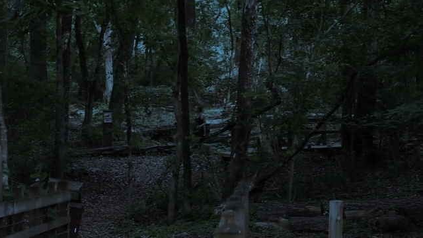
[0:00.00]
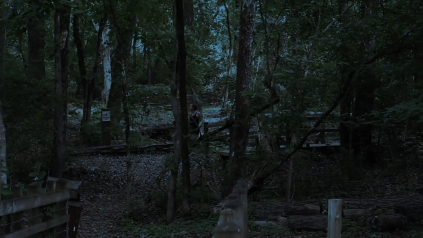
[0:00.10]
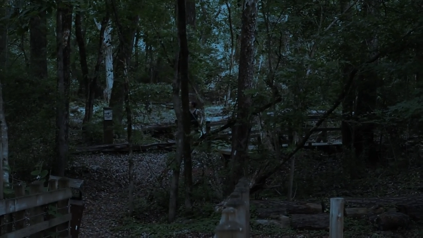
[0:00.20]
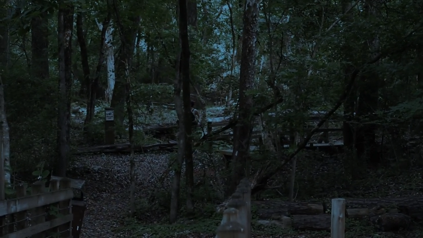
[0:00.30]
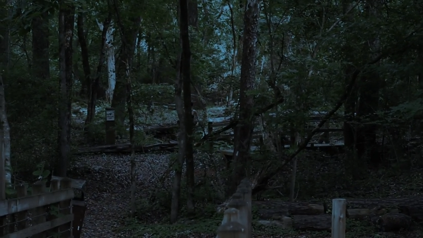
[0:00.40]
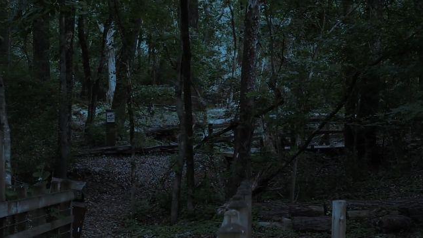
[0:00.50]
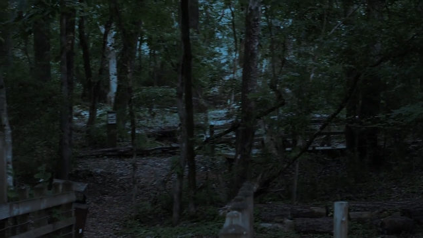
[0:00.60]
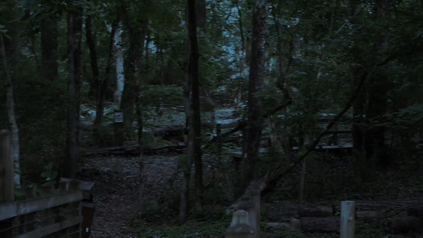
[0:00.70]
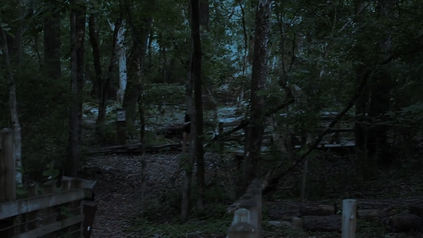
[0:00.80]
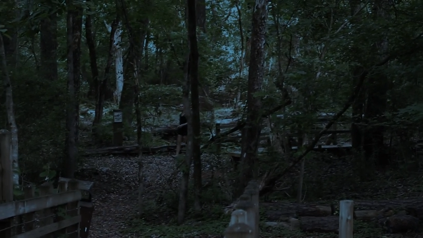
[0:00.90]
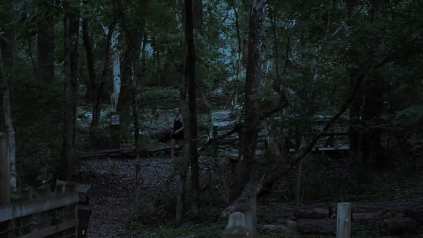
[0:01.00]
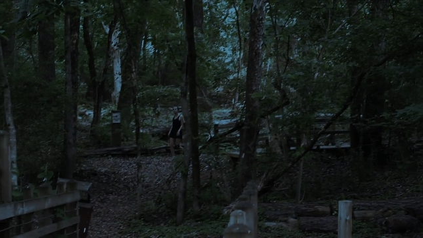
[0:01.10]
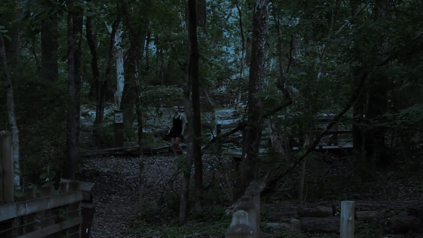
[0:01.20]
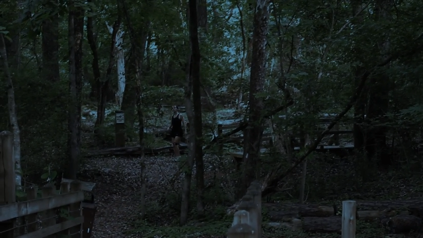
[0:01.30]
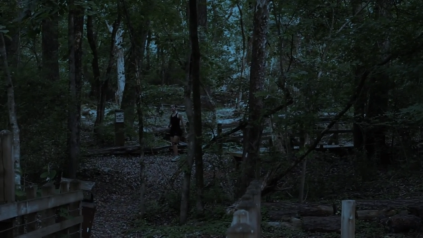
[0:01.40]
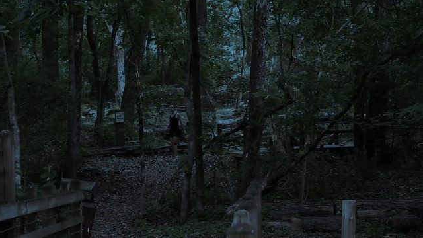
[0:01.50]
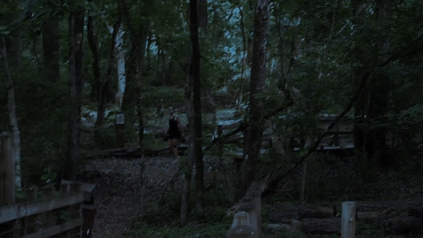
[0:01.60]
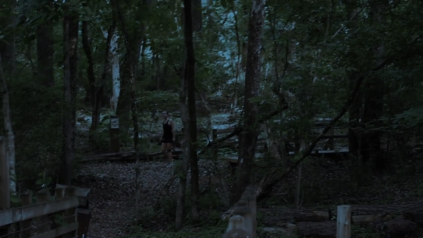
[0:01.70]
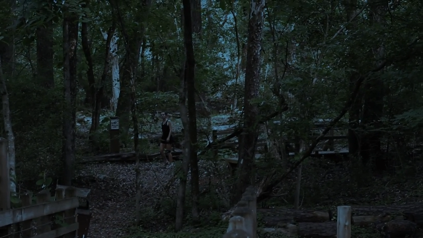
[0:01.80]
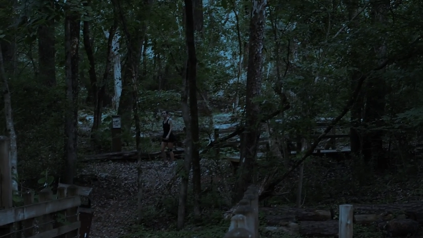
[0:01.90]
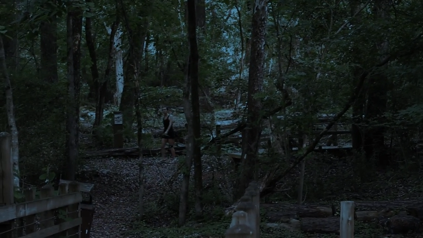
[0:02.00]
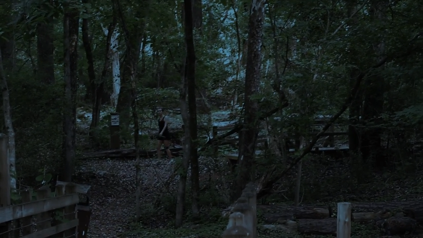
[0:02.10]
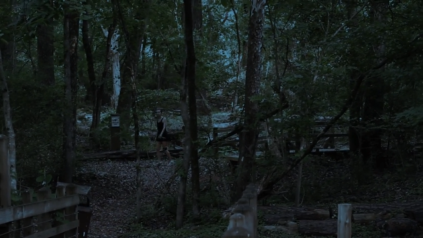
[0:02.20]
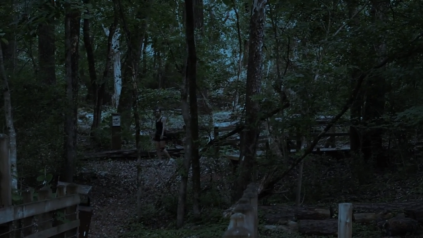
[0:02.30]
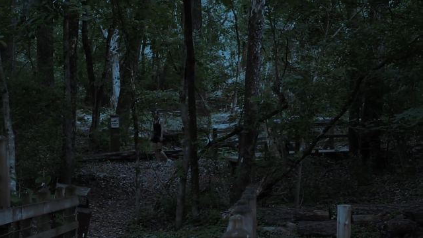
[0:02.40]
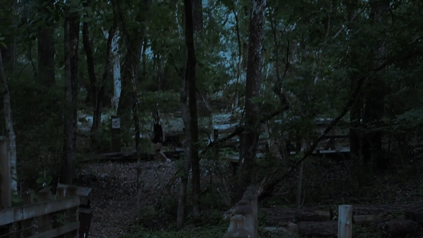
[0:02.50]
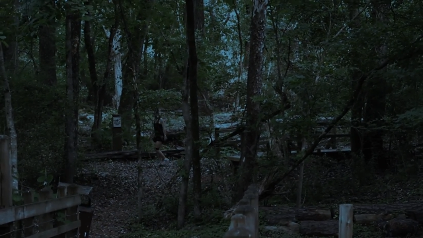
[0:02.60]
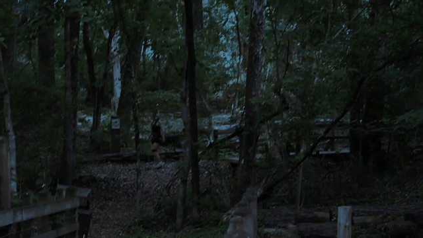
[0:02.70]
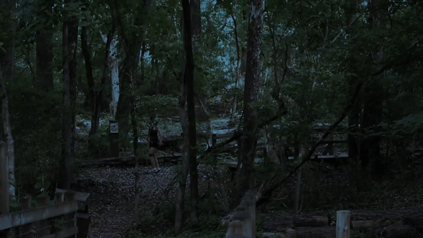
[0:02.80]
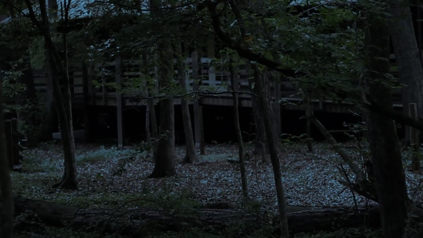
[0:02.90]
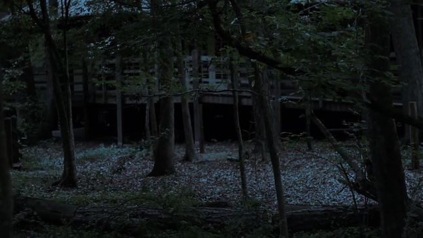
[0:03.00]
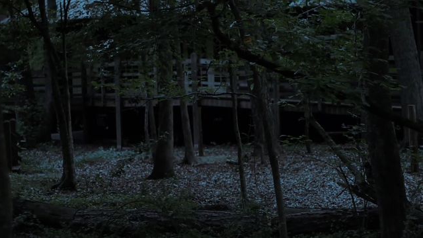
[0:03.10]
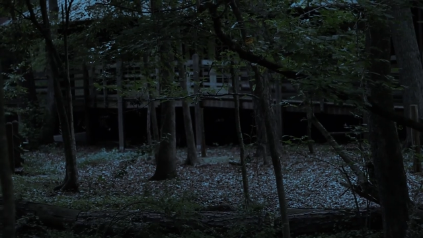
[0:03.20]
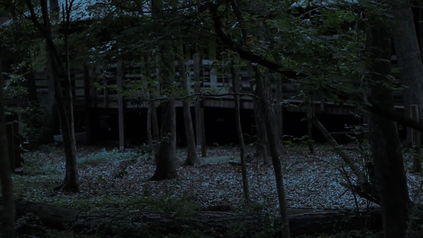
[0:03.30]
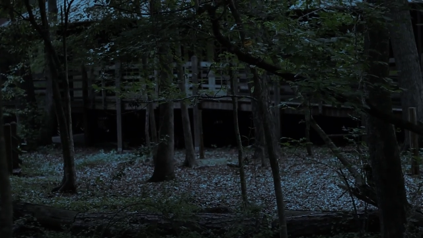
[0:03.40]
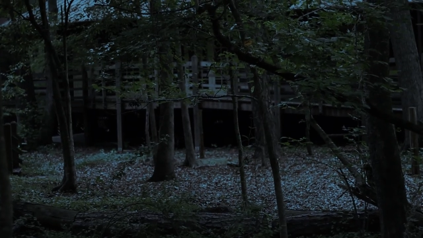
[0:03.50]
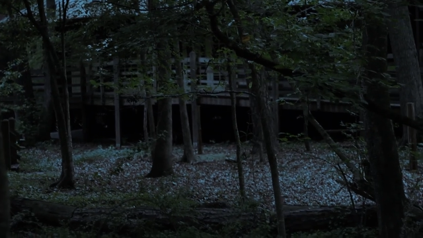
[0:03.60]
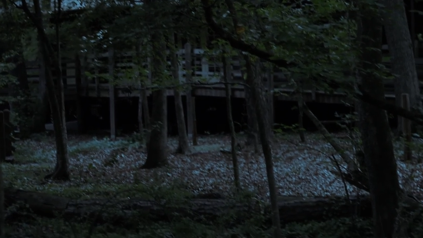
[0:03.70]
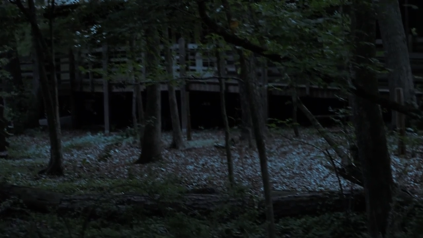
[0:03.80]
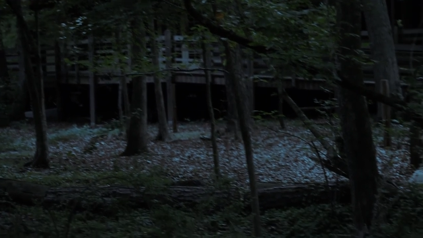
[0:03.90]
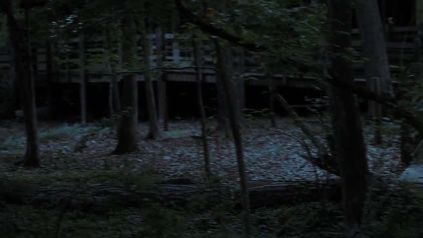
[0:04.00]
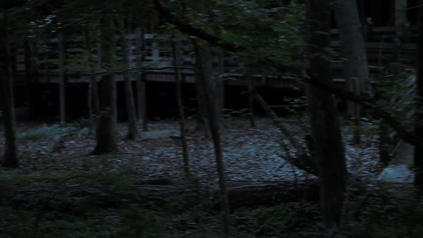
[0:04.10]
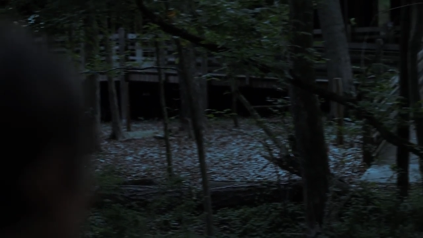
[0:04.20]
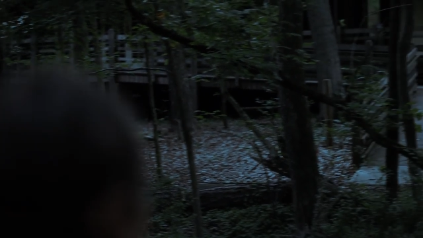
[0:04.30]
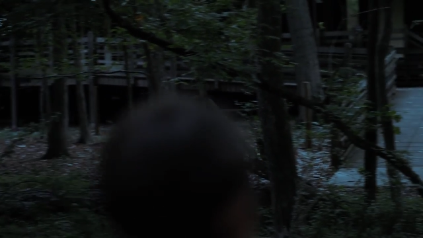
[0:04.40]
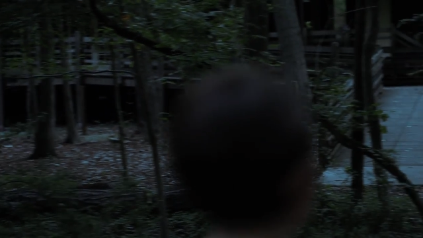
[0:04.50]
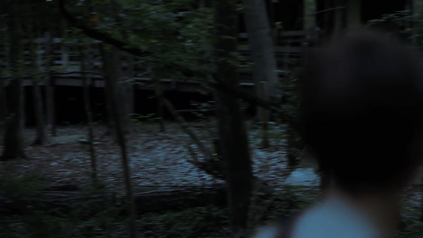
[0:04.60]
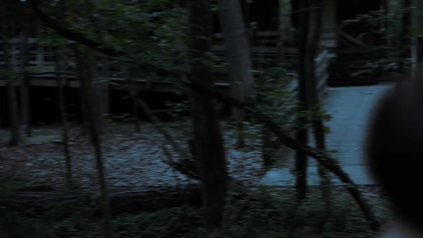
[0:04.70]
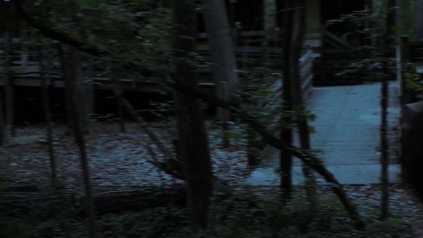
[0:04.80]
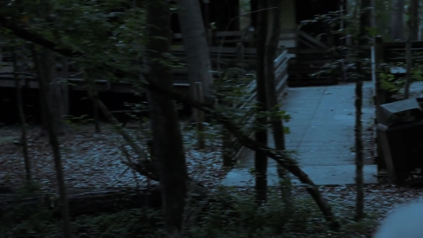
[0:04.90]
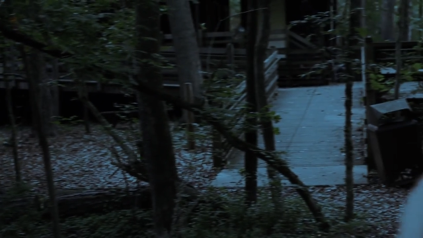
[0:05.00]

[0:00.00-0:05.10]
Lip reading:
(no speaker visible)